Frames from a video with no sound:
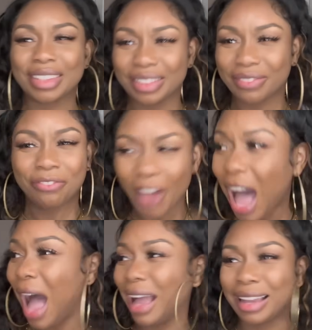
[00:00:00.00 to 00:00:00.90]

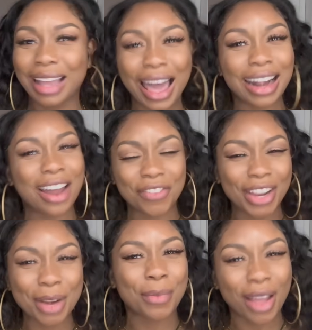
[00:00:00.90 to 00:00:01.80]
fuck.
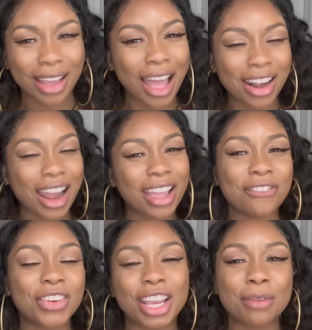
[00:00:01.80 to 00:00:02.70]
How did
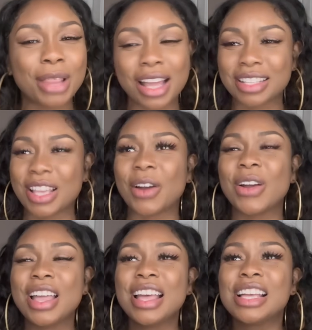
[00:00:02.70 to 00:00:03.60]
I forget to block this hoe?
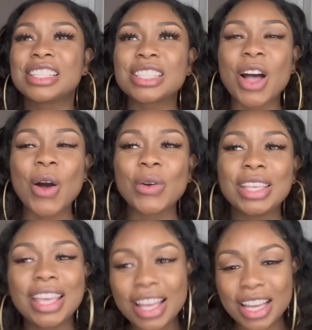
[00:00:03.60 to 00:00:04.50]
So
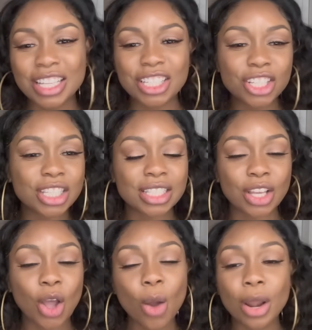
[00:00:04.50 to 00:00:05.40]
yeah, she
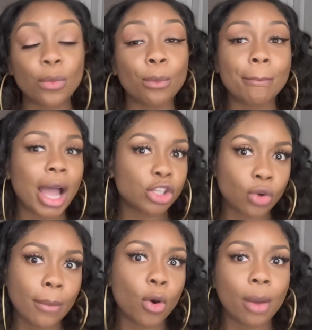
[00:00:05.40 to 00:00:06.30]
just going, mind you,
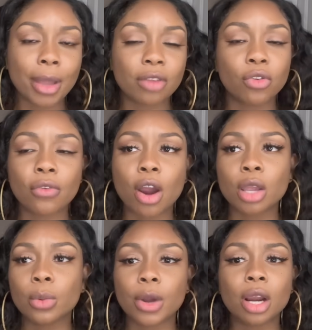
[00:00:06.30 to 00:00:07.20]
I'm going back and forth
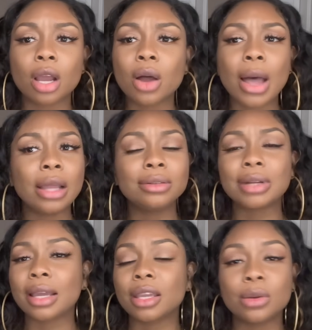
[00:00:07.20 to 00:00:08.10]
arguing with her. Ho, I do
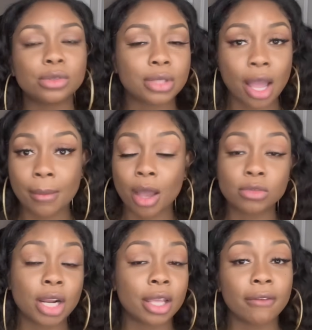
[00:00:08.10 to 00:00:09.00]
not care what you're talking about. I'm
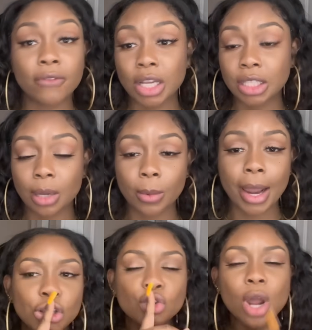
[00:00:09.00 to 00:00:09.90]
trying to get fucked up,
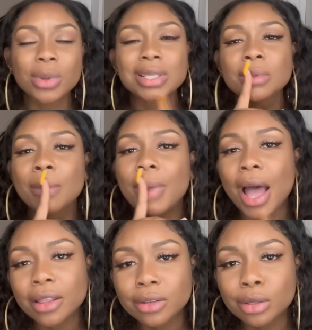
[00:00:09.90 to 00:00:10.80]
right? You know when something
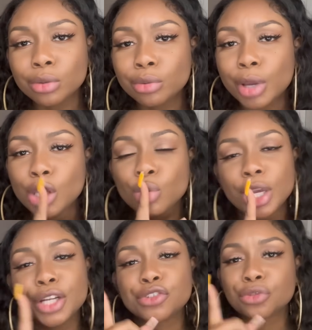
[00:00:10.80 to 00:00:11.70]
bothering you and you
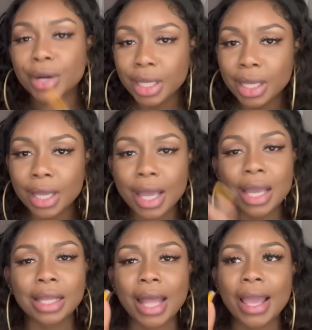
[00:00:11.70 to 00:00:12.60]
get to drinking,
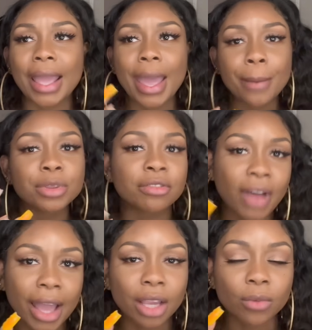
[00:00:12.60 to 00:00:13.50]
it like
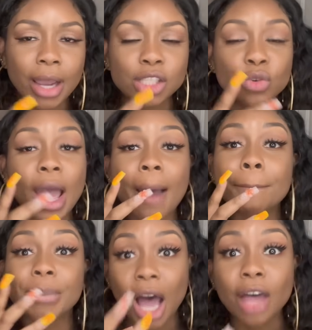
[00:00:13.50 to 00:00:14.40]
amplify it, right? So now I'm
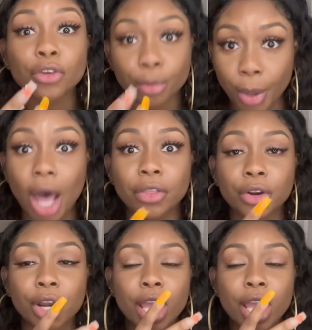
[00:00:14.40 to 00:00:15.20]
bothered.